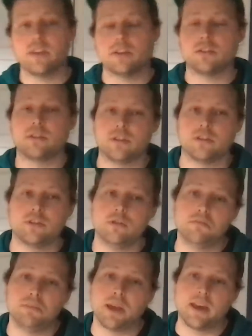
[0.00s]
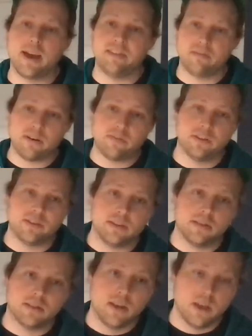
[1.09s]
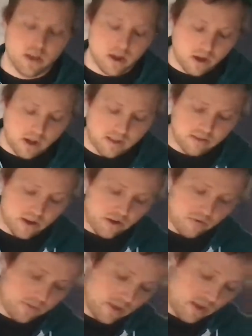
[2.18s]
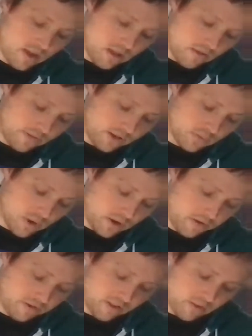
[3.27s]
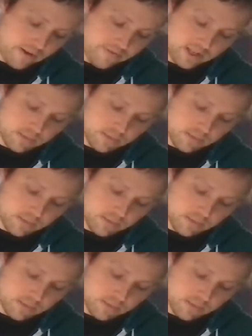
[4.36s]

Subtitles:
there's 2 big kinds of references you need to know. The first one uses the reference